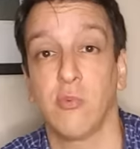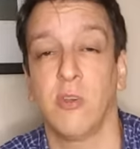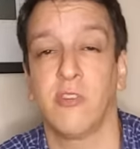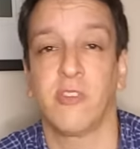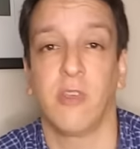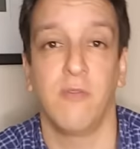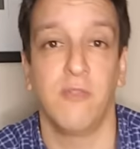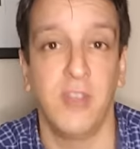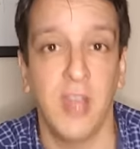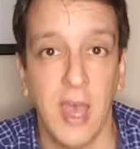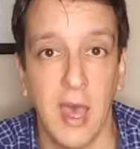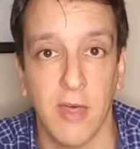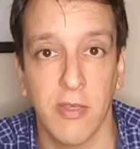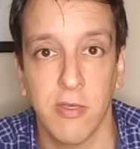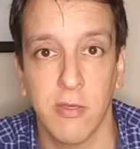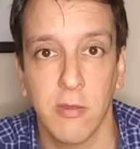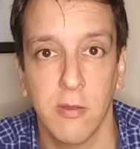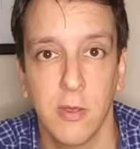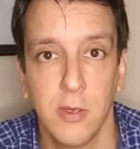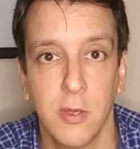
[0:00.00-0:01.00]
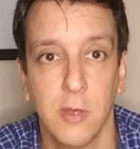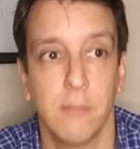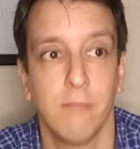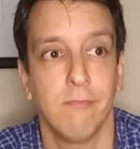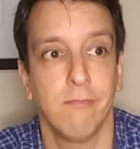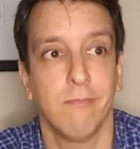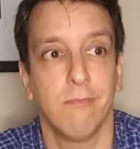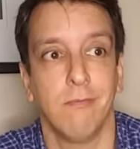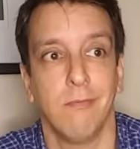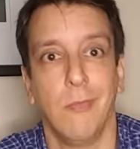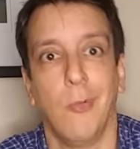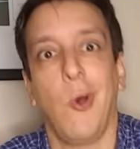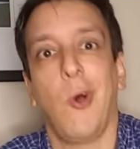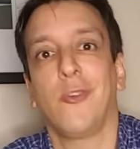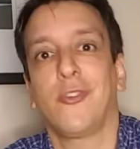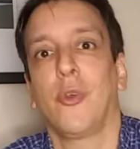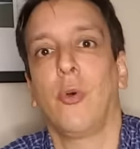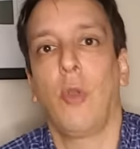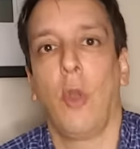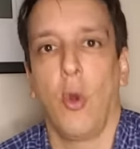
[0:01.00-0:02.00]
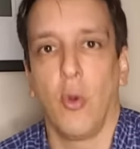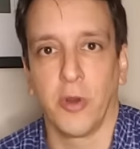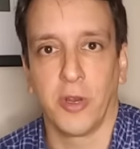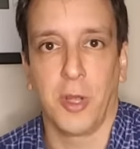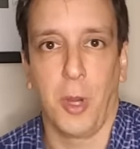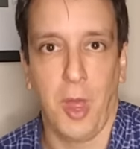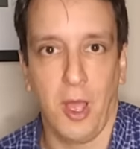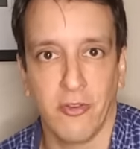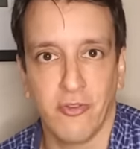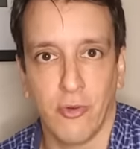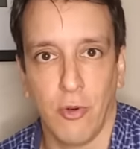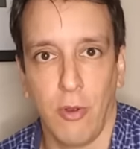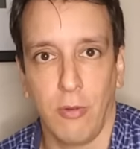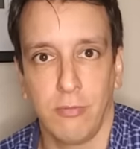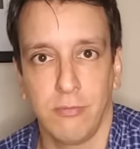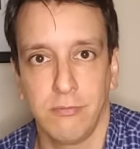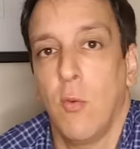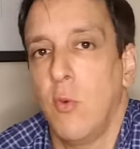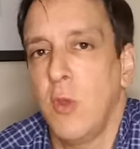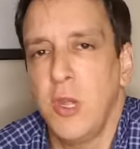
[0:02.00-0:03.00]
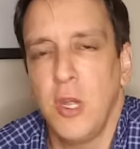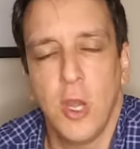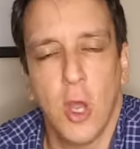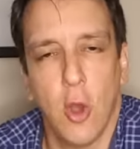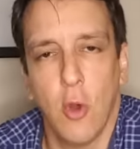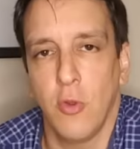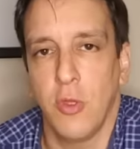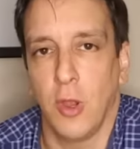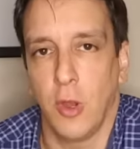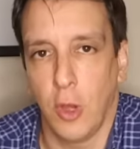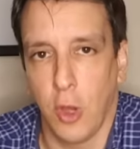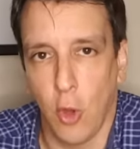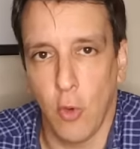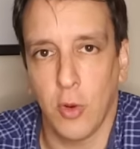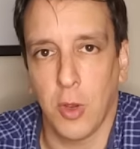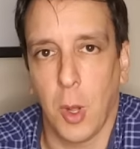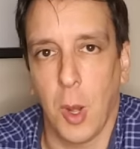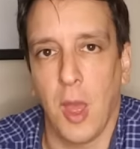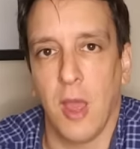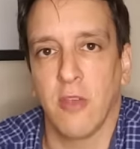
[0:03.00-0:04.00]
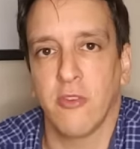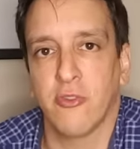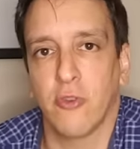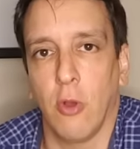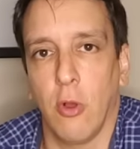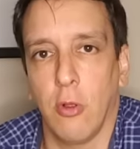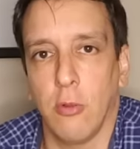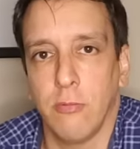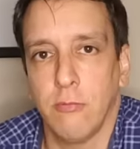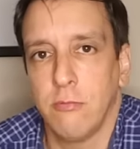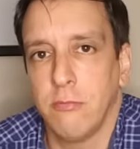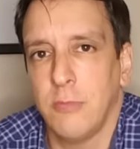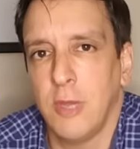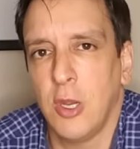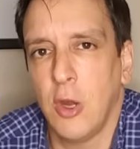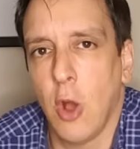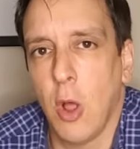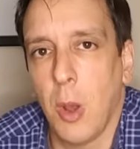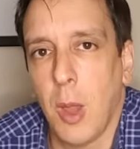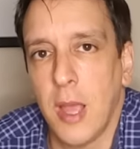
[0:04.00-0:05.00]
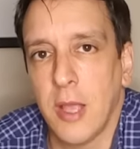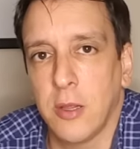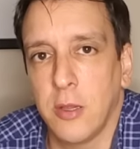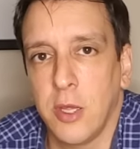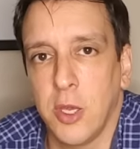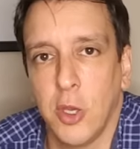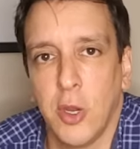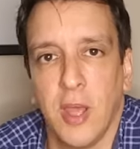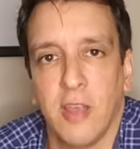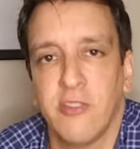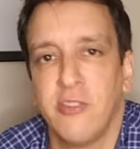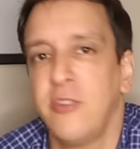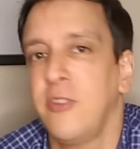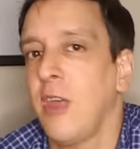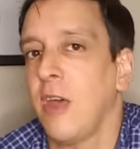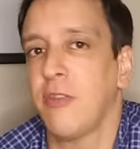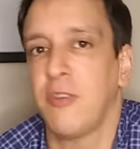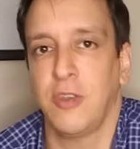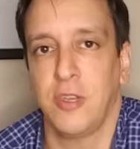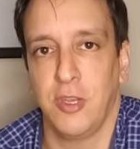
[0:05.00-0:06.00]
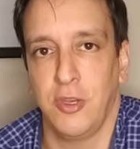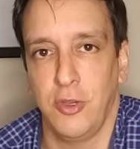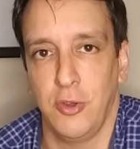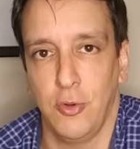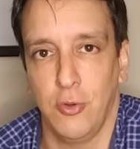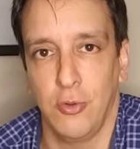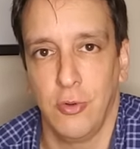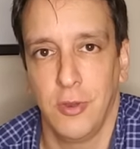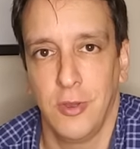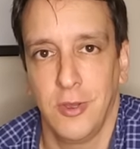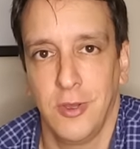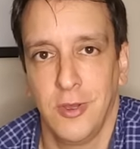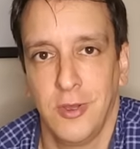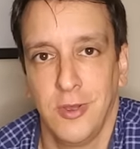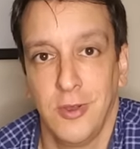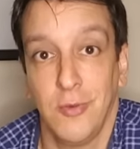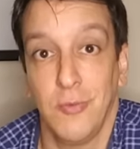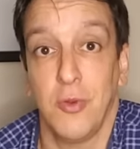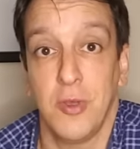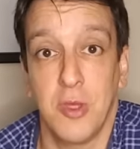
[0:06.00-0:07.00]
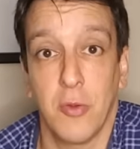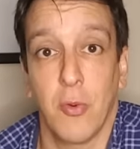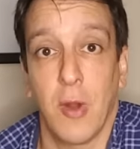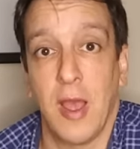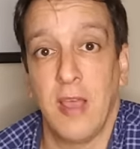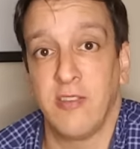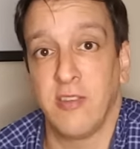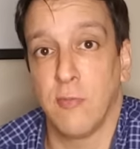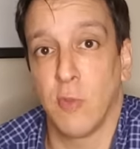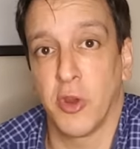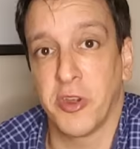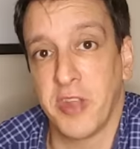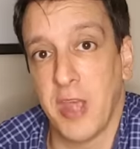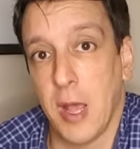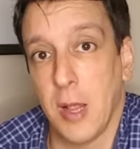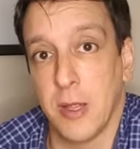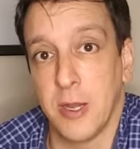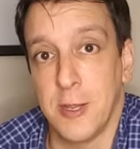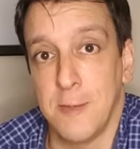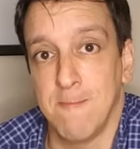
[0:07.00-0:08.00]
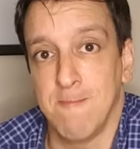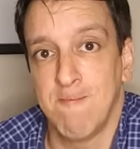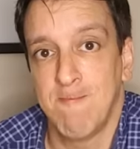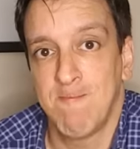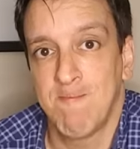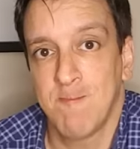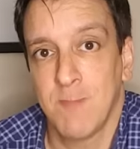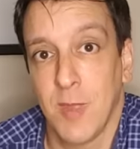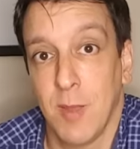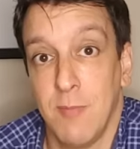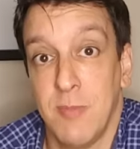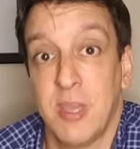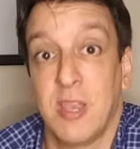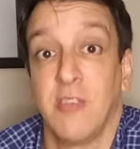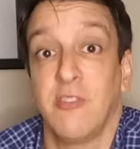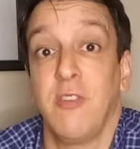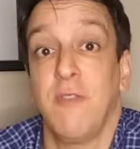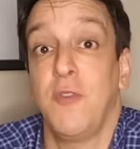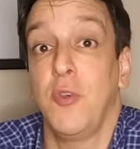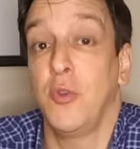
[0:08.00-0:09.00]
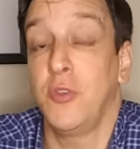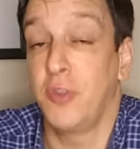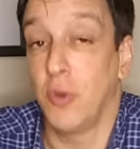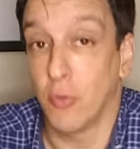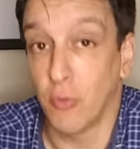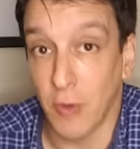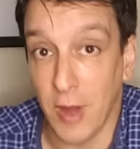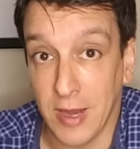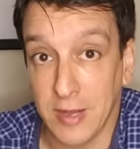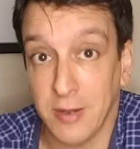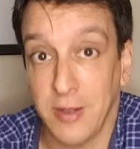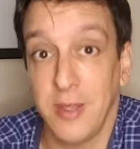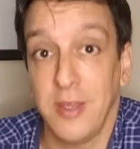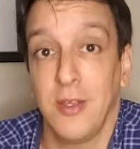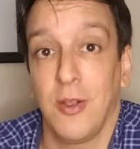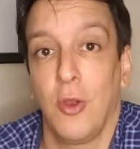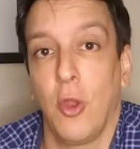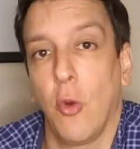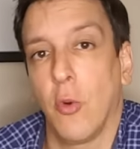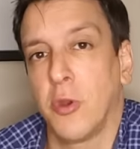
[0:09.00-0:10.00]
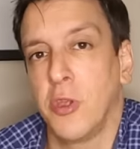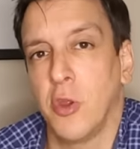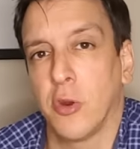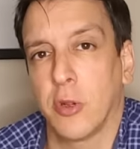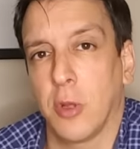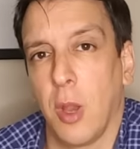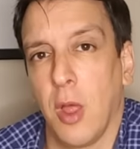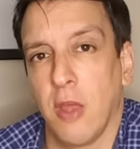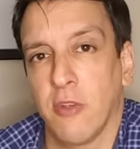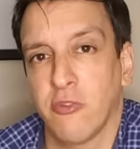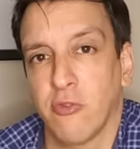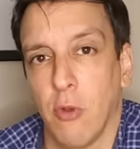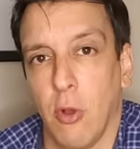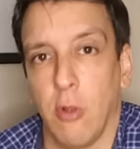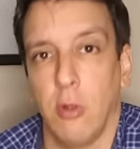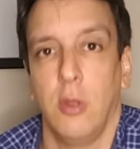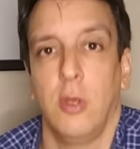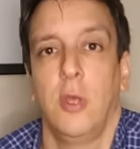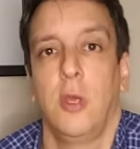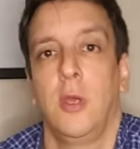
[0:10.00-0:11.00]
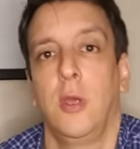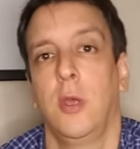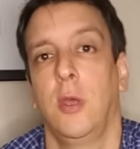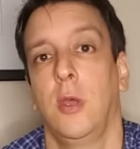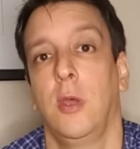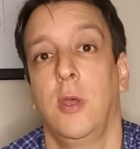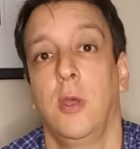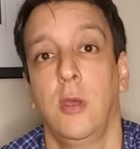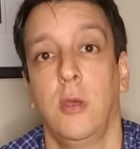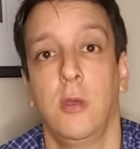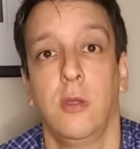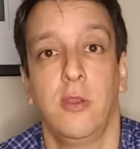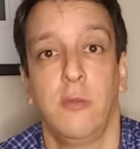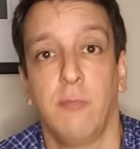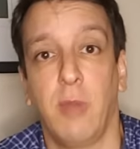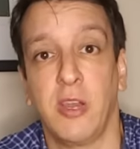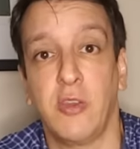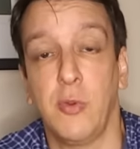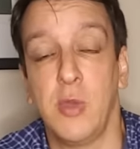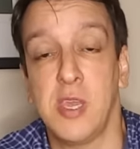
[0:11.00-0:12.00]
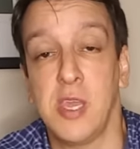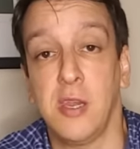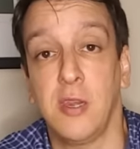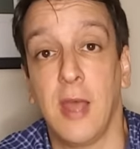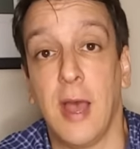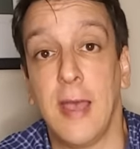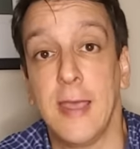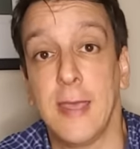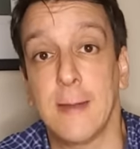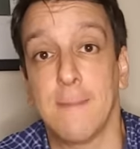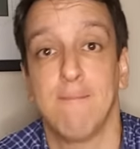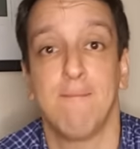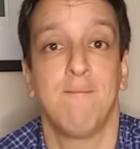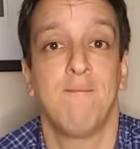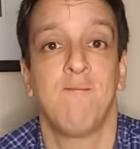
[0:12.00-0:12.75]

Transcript: risk of death also lower cholesterol. We know the low cholesterol in all likelihood has nothing to do with the rise in mortality, because if you directly lower your cholesterol by tweaking diet,